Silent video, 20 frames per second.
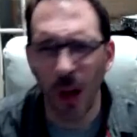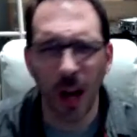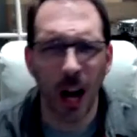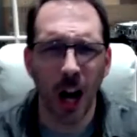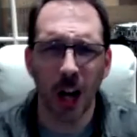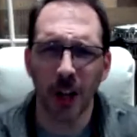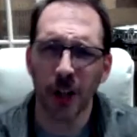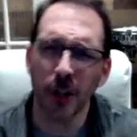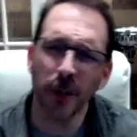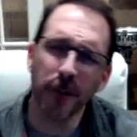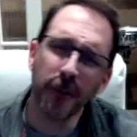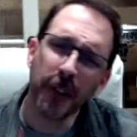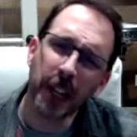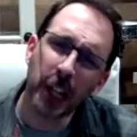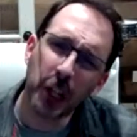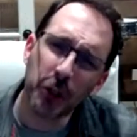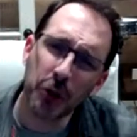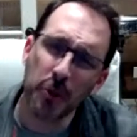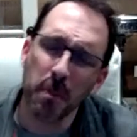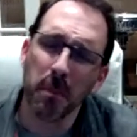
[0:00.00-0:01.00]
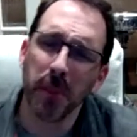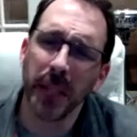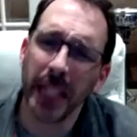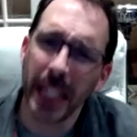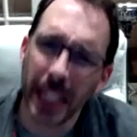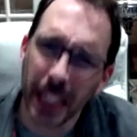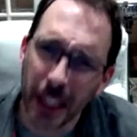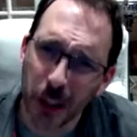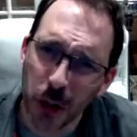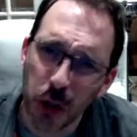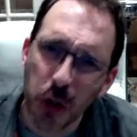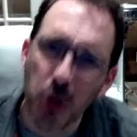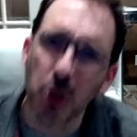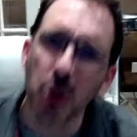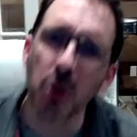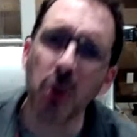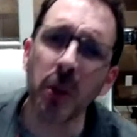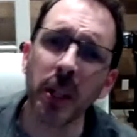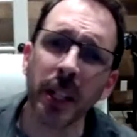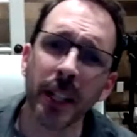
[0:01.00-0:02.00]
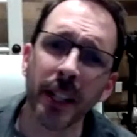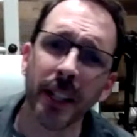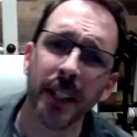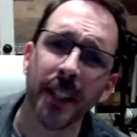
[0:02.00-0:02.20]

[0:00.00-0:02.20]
Are your fingers bleeding too?